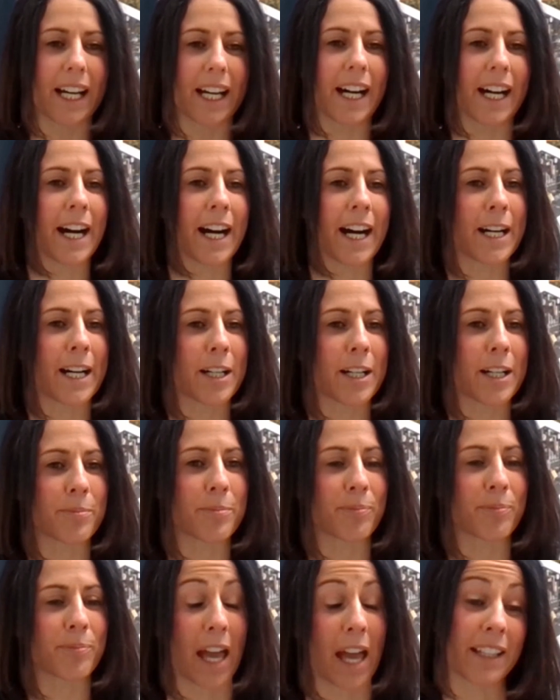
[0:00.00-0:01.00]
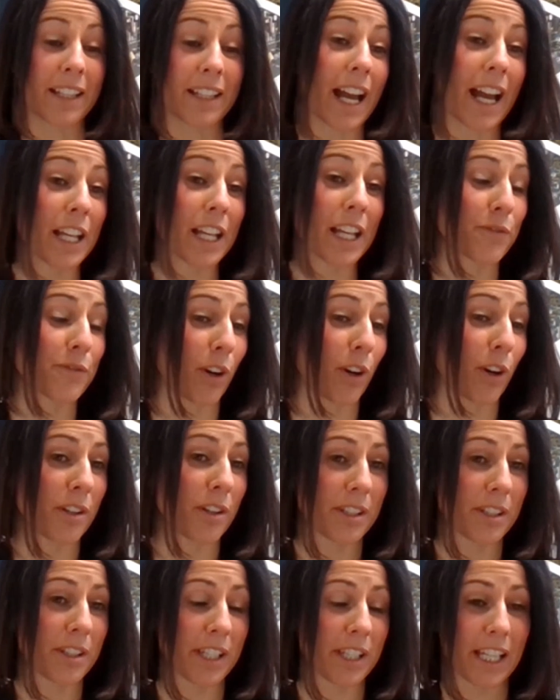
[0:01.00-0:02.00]
As far
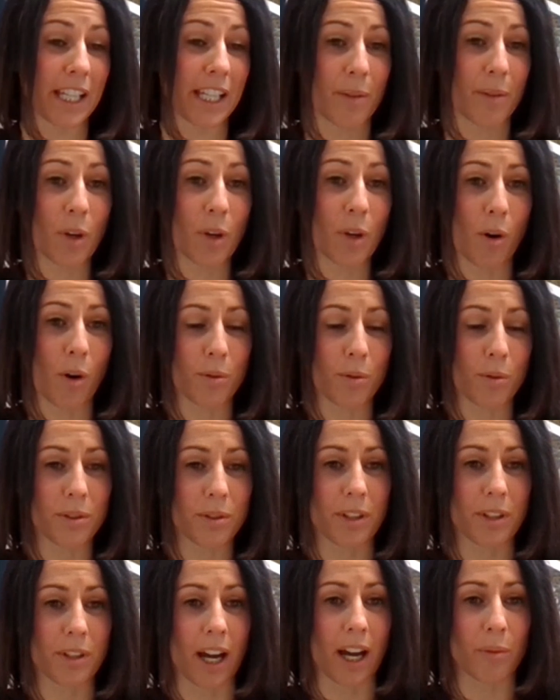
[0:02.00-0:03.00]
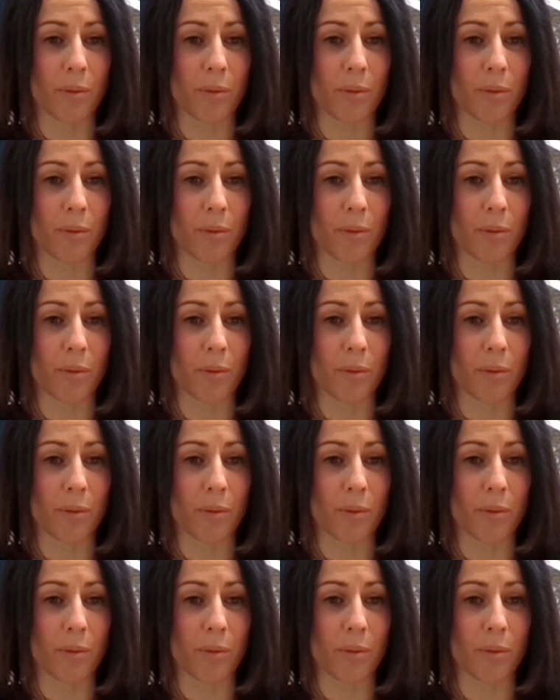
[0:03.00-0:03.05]
as CEM goes,